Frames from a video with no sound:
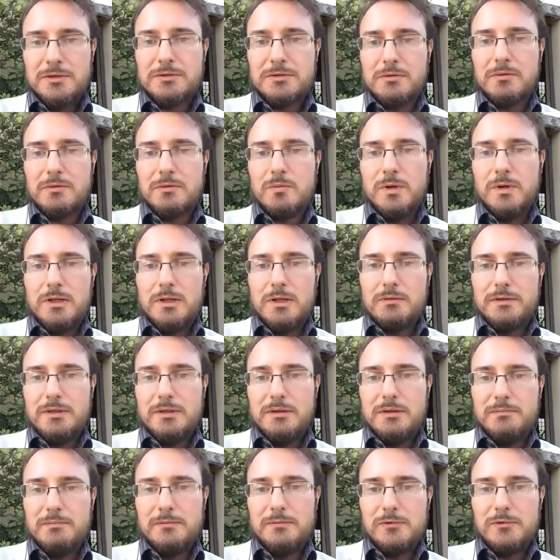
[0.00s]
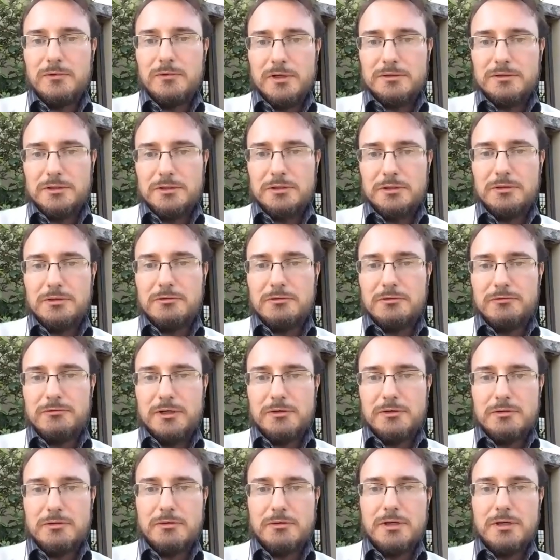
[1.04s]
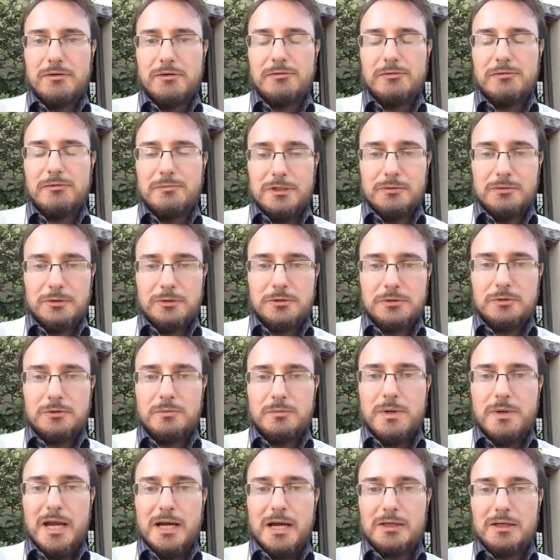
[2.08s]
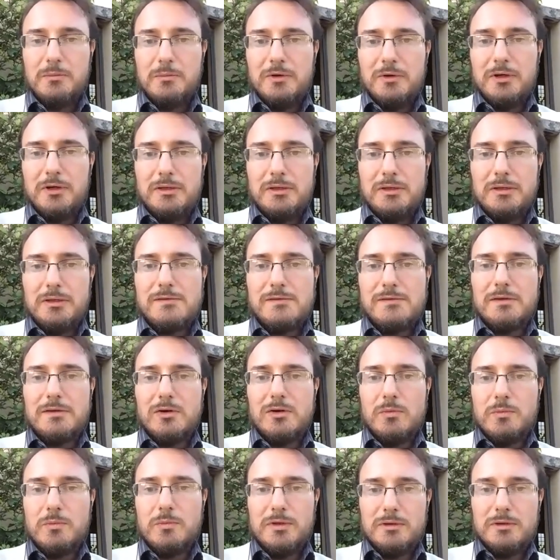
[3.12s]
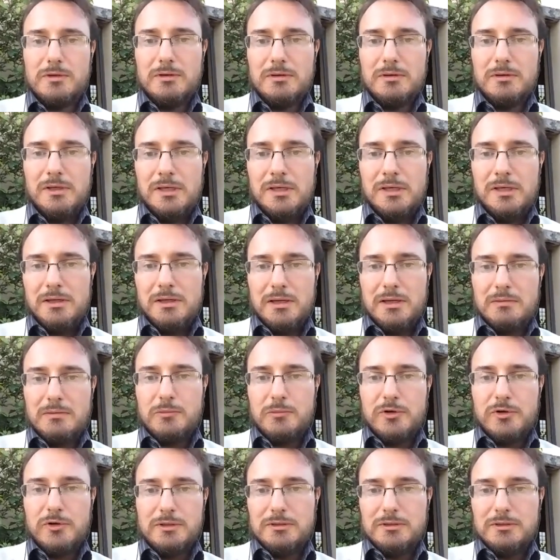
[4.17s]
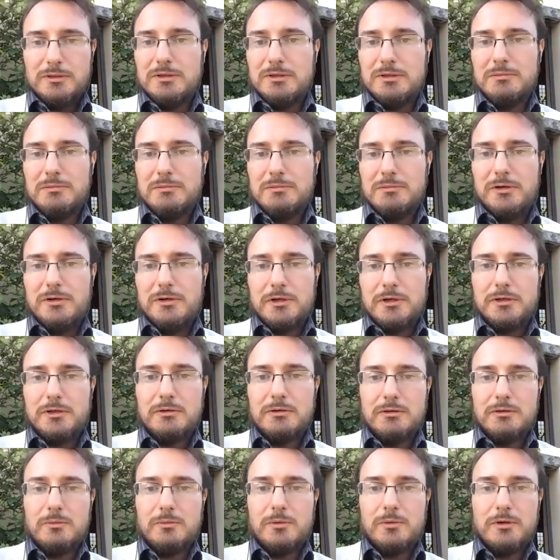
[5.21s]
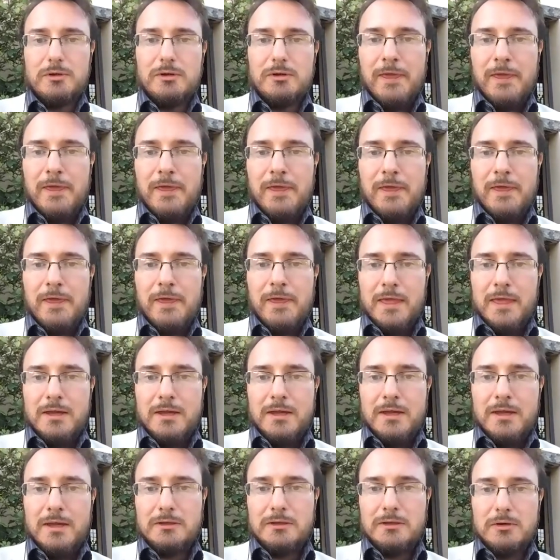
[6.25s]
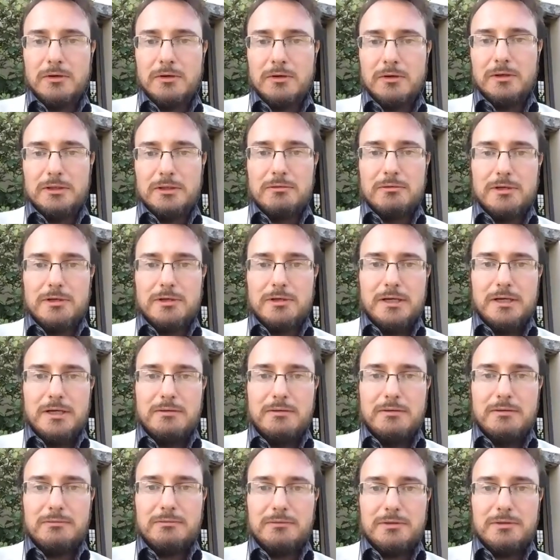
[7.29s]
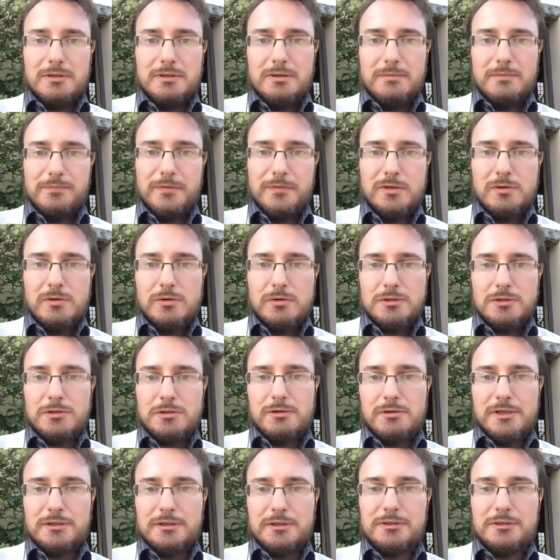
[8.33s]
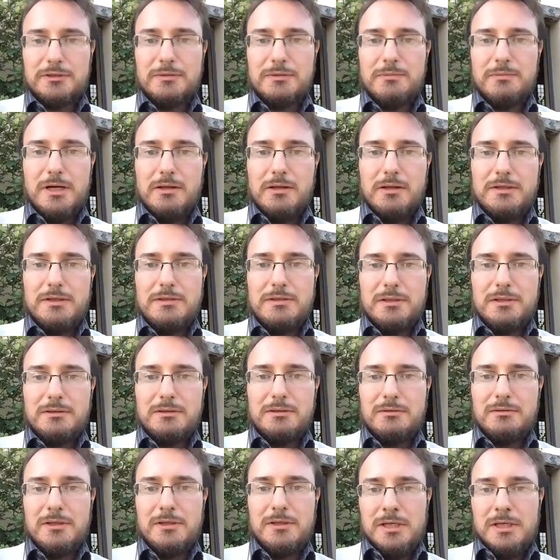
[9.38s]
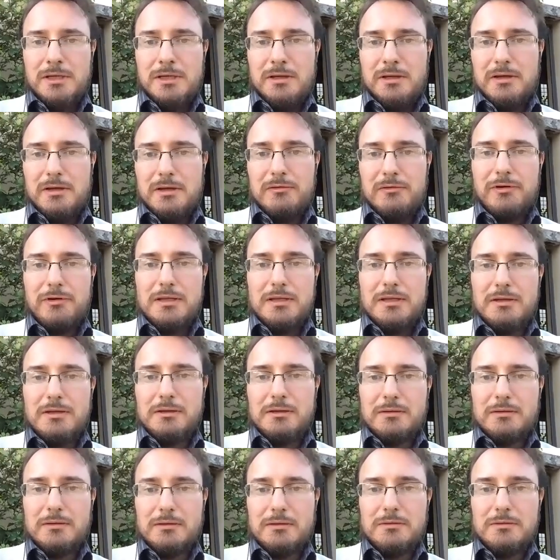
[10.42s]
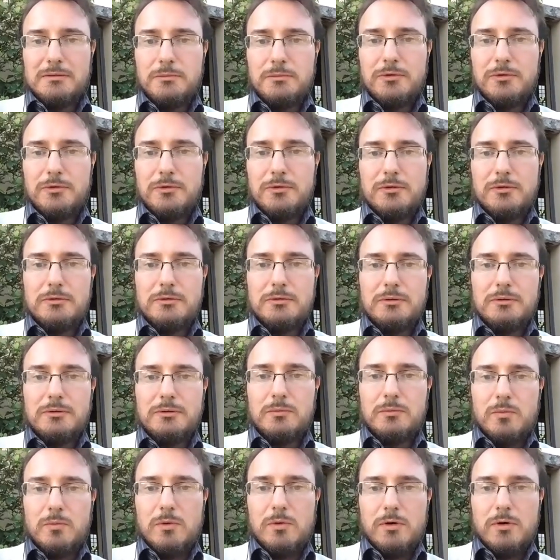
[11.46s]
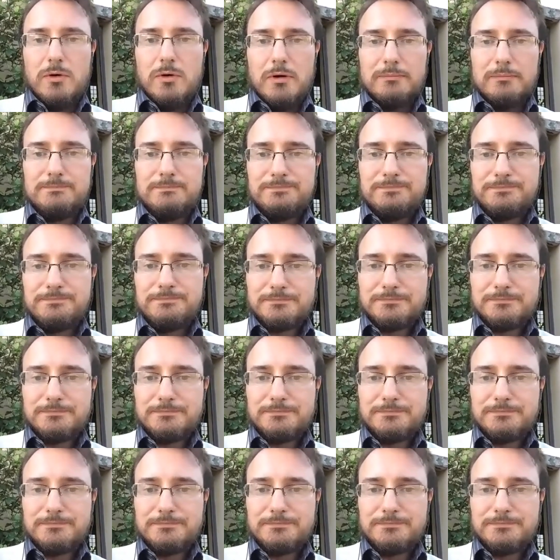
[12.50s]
So while the transitional federal government, which was backed by Ethiopia and Britain and America, were going around uh, torturing Somalis and uh, fighting this brutal war.